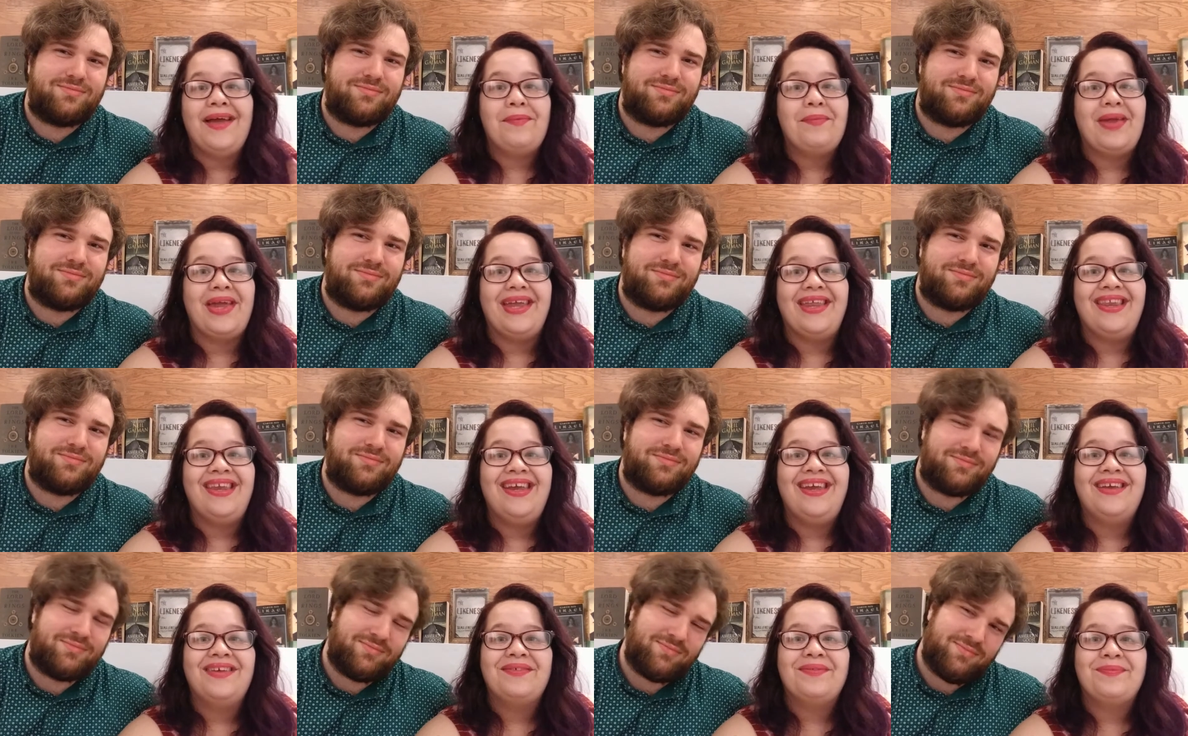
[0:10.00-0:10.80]
Speaker 1: I'm Haley.
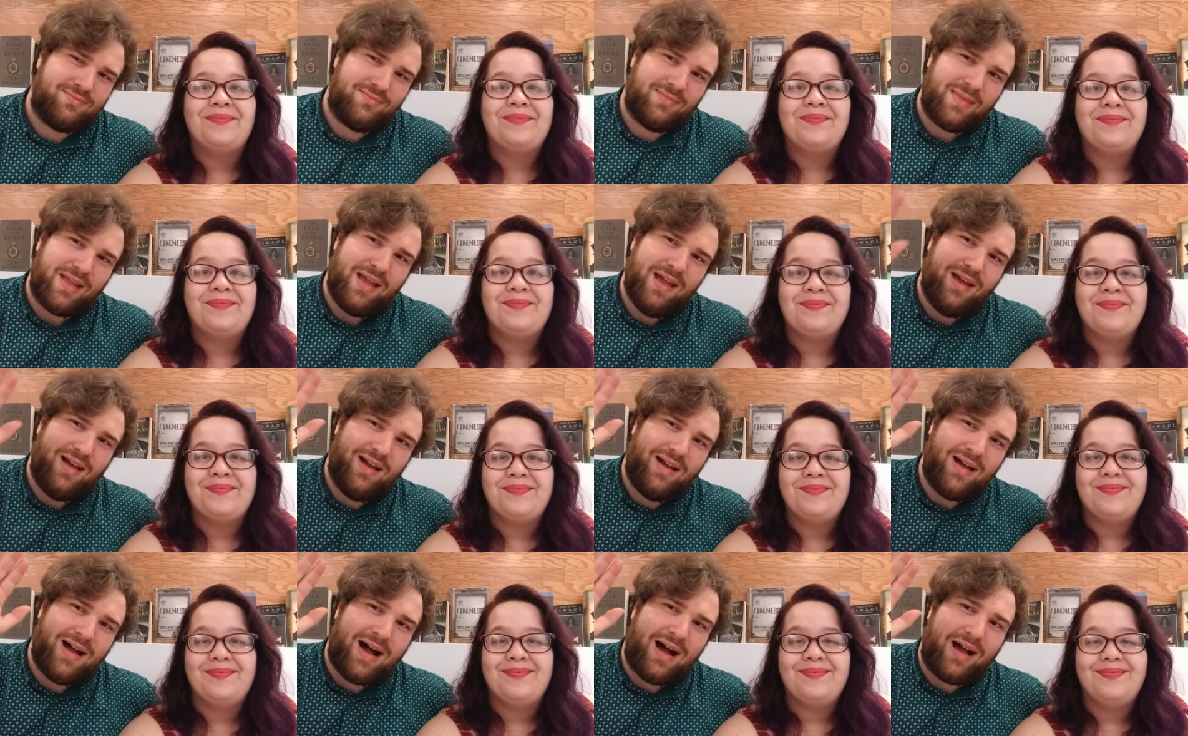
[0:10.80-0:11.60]

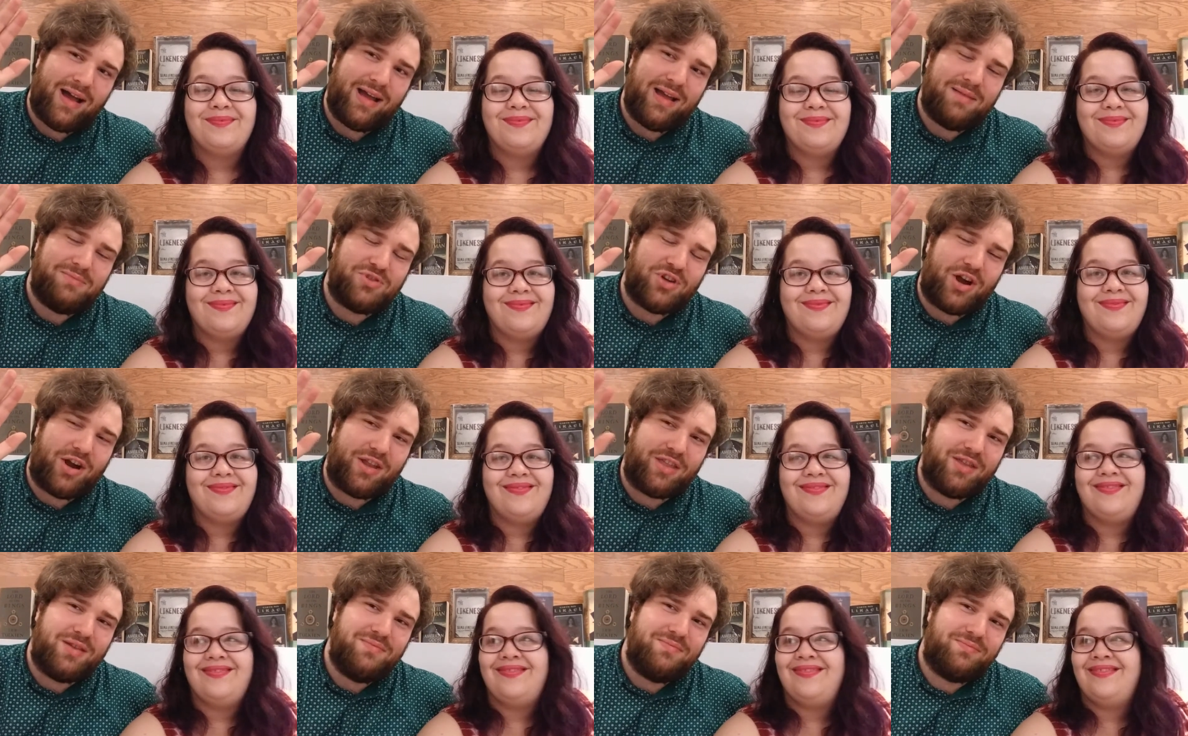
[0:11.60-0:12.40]
Speaker 2: Hi, I'm
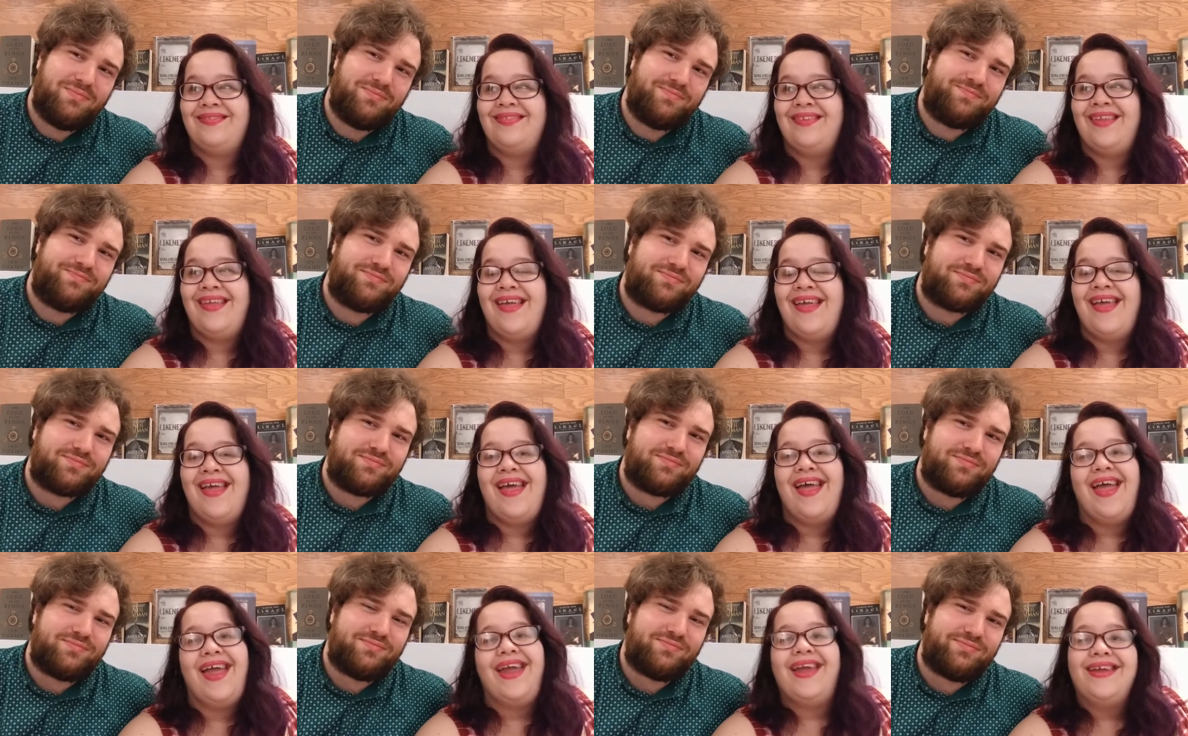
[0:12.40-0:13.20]
Jonathan.
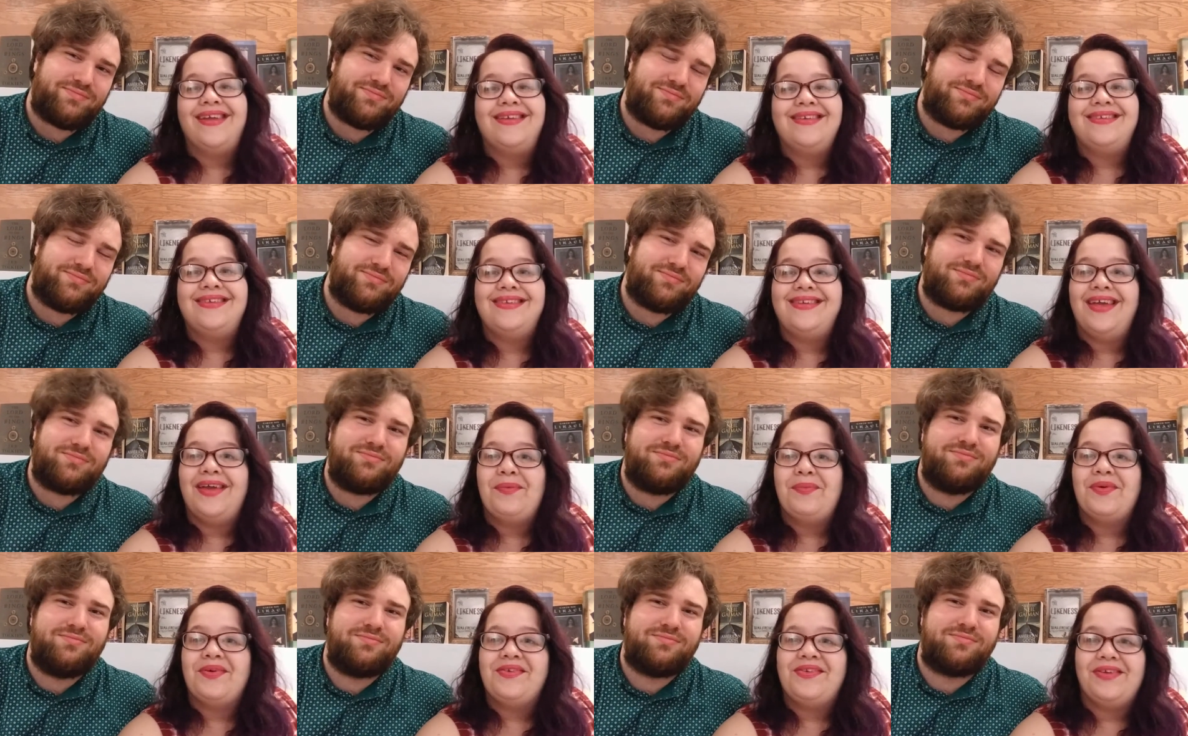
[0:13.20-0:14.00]
Speaker 1: And today
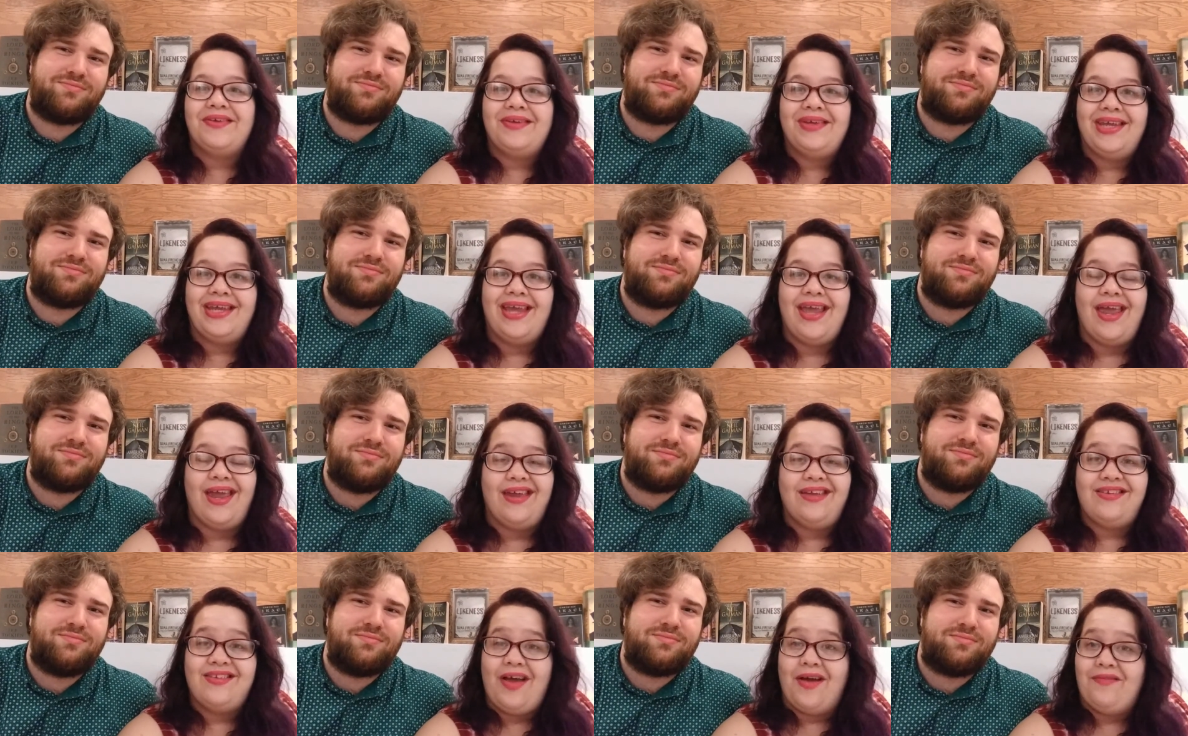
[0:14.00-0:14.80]
we're doing
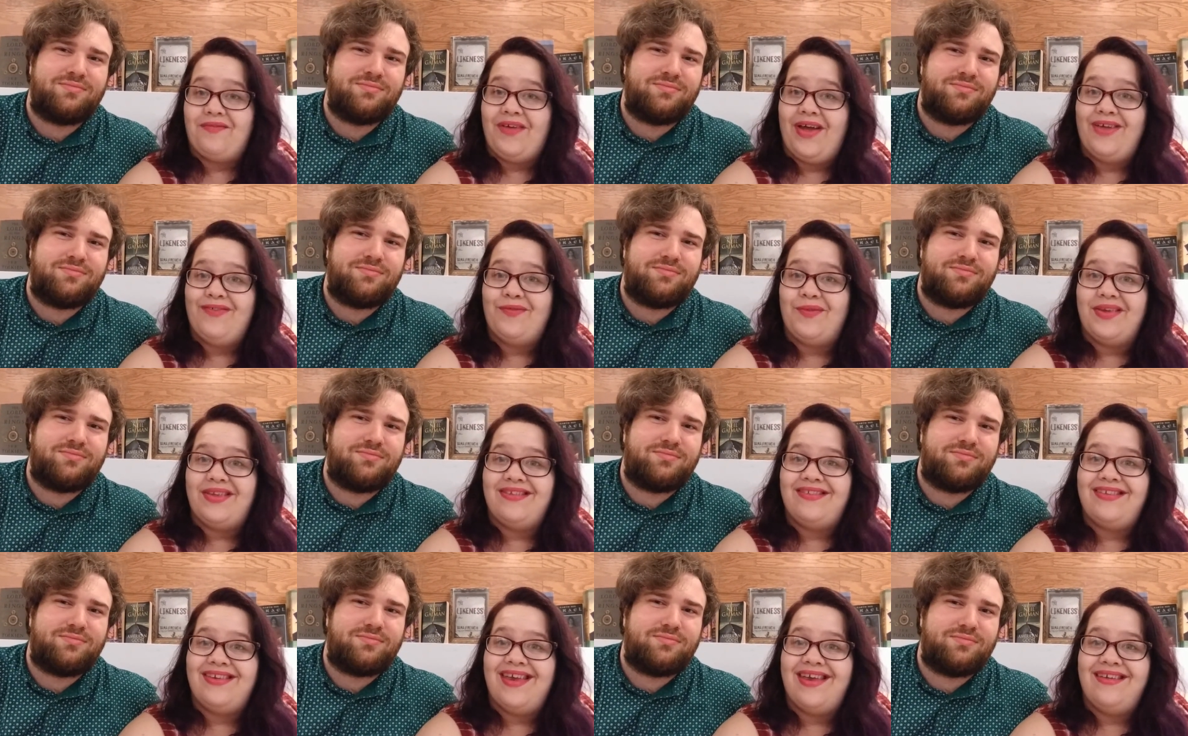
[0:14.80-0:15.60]
a Top five
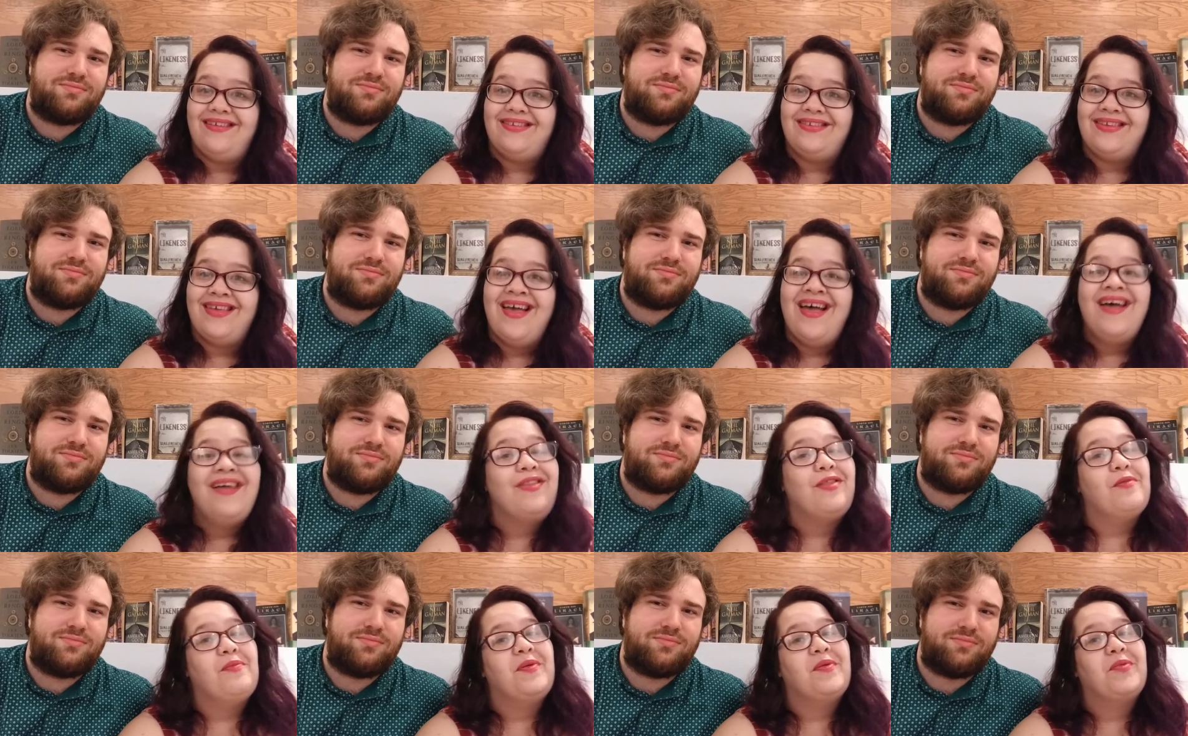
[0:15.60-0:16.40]
Wednesdays.
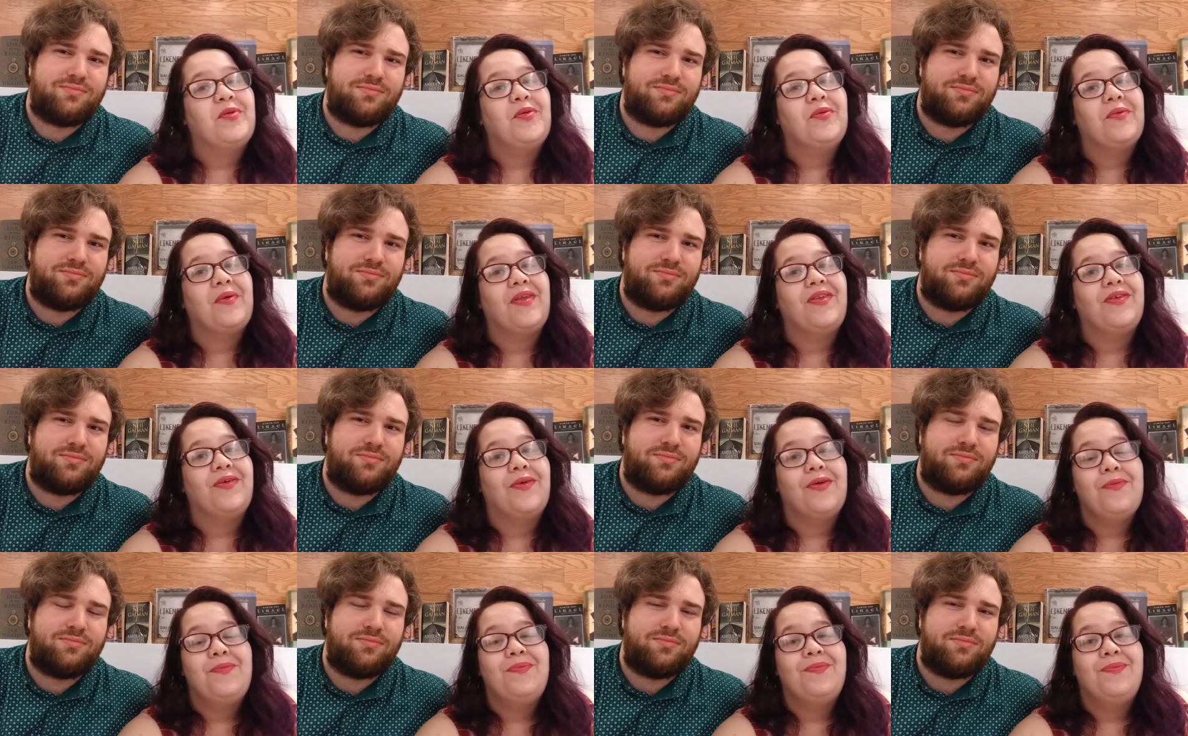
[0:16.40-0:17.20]
The people who run the
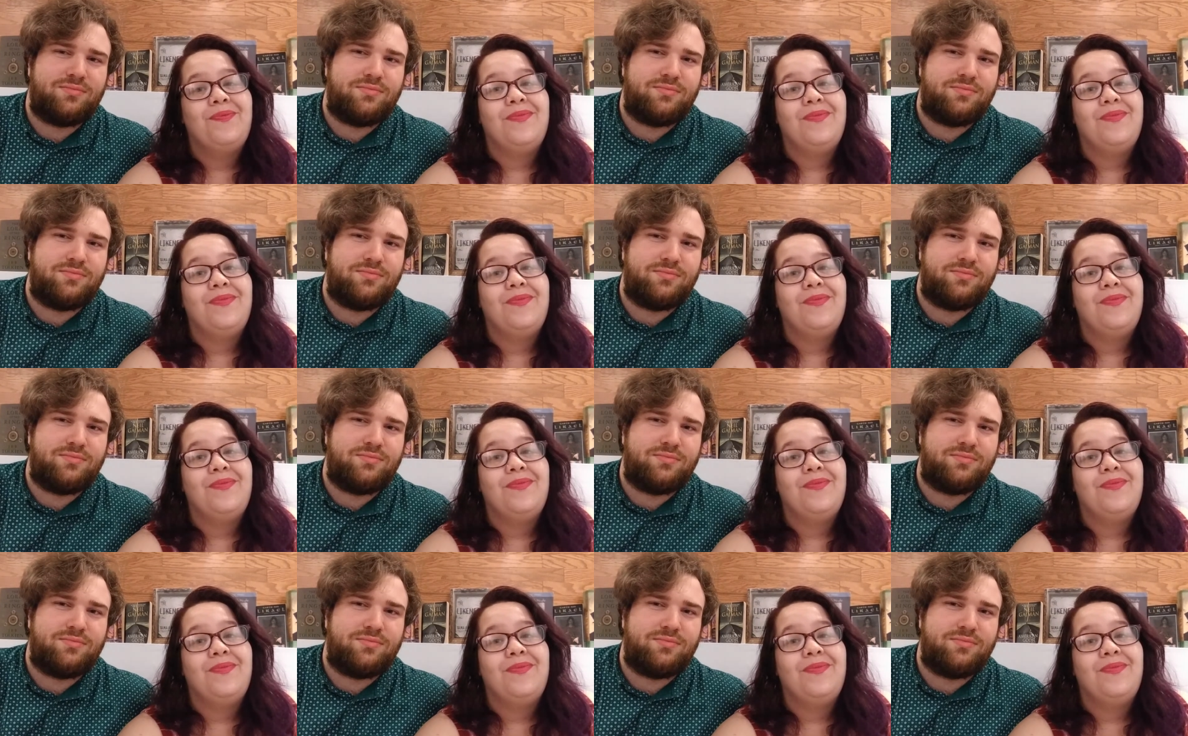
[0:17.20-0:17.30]
group